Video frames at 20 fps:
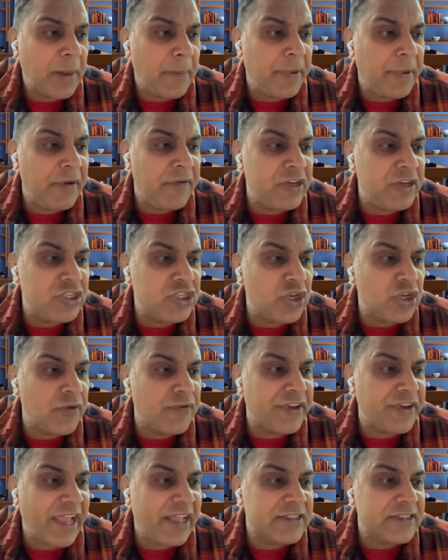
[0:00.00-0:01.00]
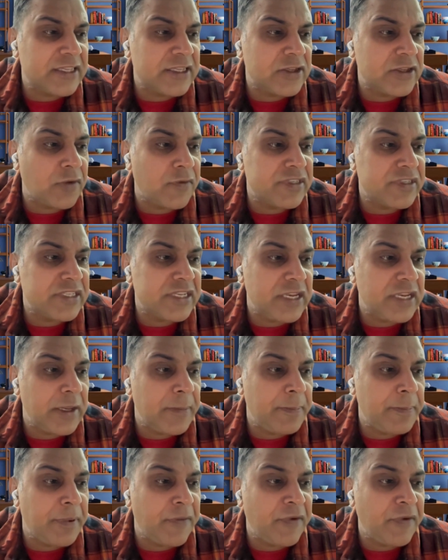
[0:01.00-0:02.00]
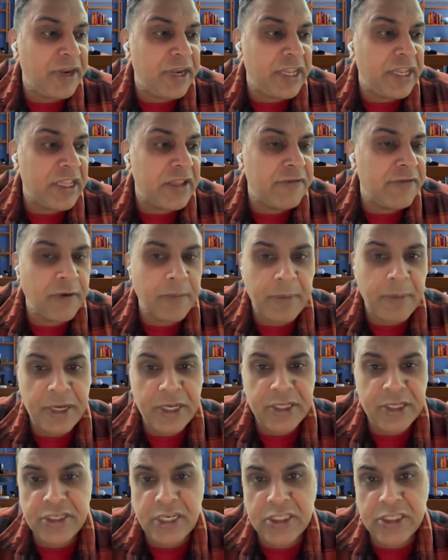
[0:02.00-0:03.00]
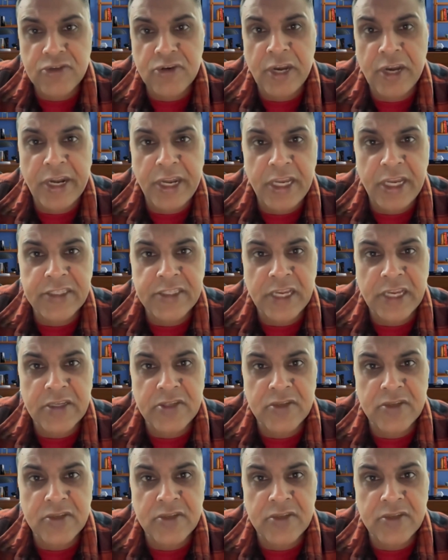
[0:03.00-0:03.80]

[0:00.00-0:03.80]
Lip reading: prevention of cancer is obviously preventing the fermentation, as you rightly said.